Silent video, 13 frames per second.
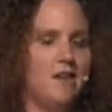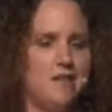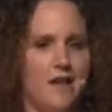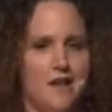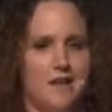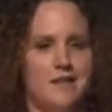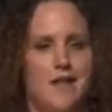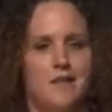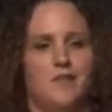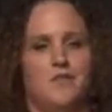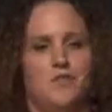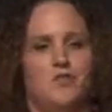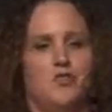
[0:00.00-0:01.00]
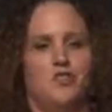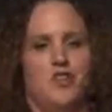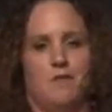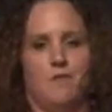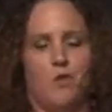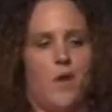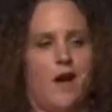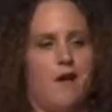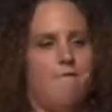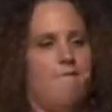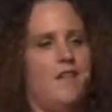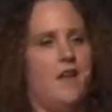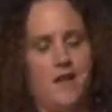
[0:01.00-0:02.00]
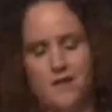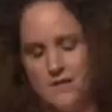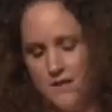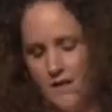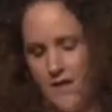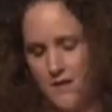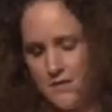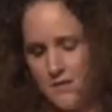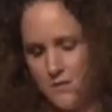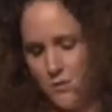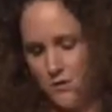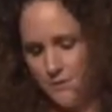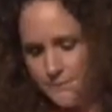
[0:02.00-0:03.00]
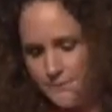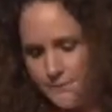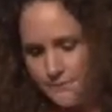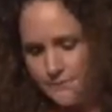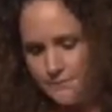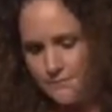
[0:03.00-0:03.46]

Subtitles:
in a sense of searching for where I fit into that school.